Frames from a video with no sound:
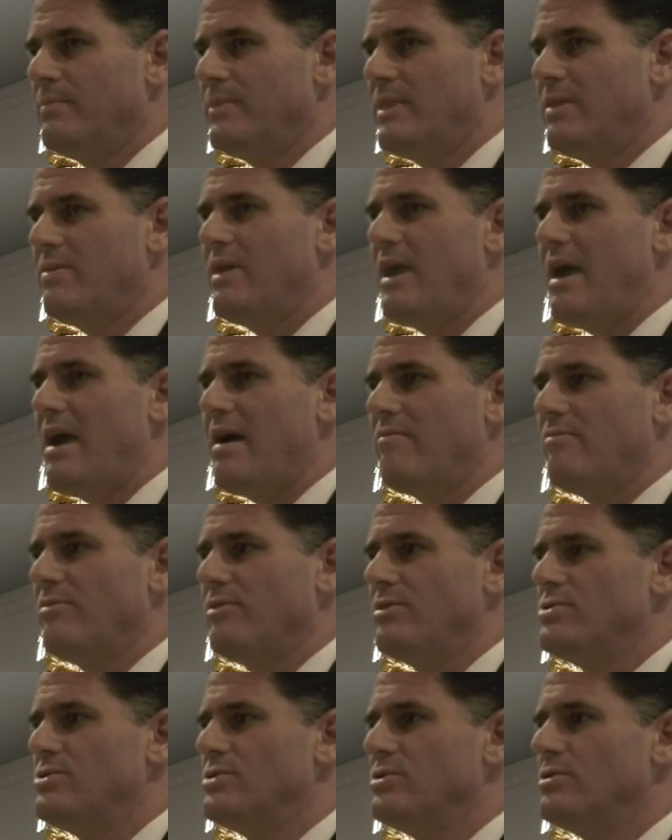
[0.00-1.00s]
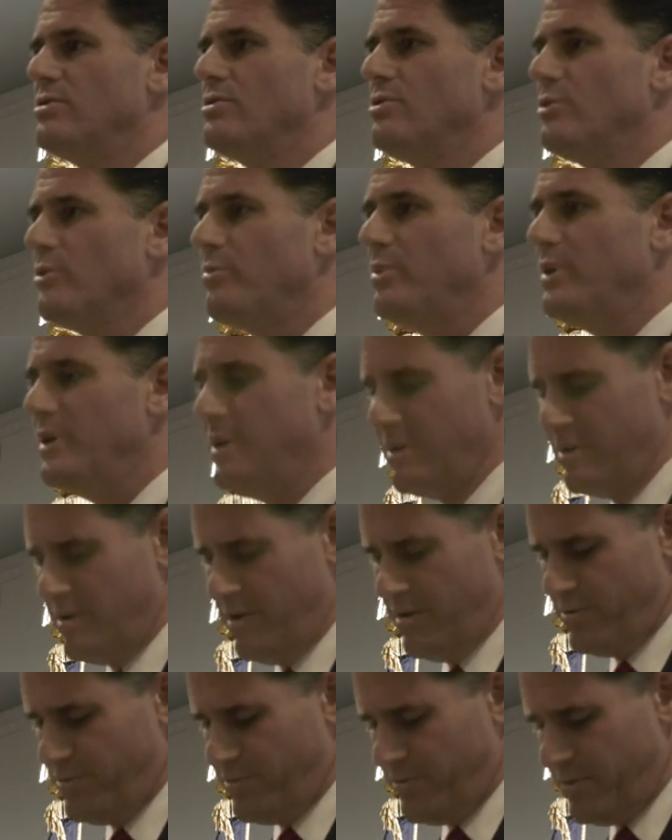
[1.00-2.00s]
than the average European
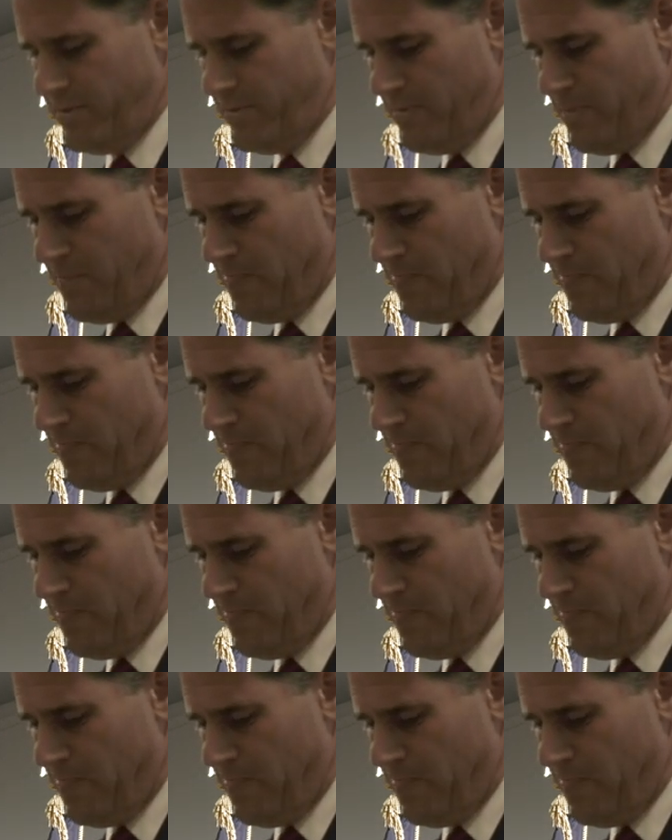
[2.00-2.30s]
country.